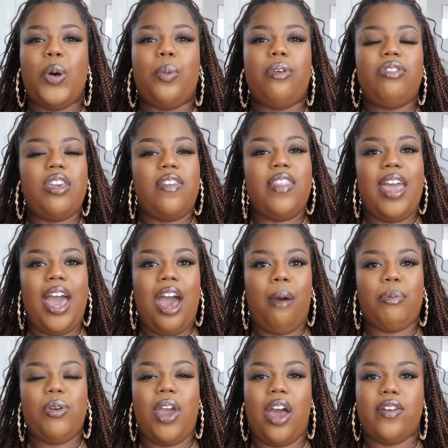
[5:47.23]
Within the
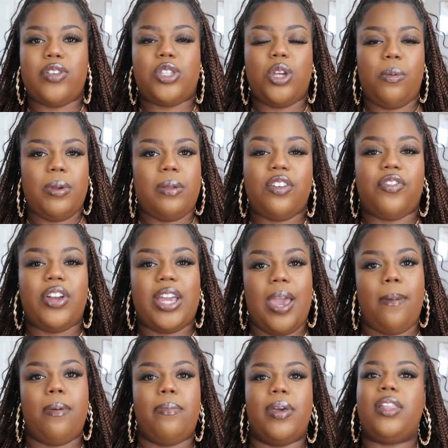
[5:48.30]
app, you have so many different
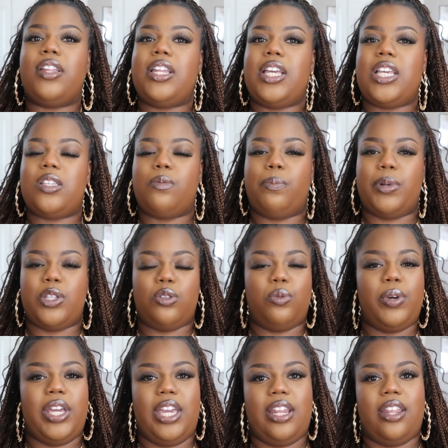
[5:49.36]
capabilities,
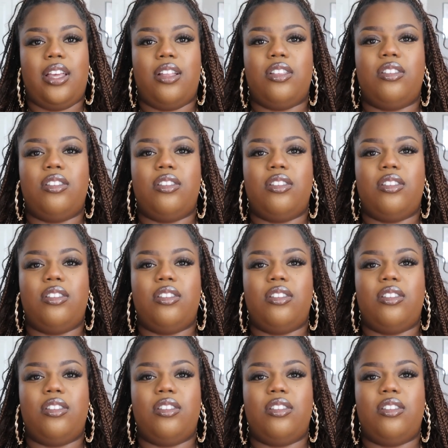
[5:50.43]
between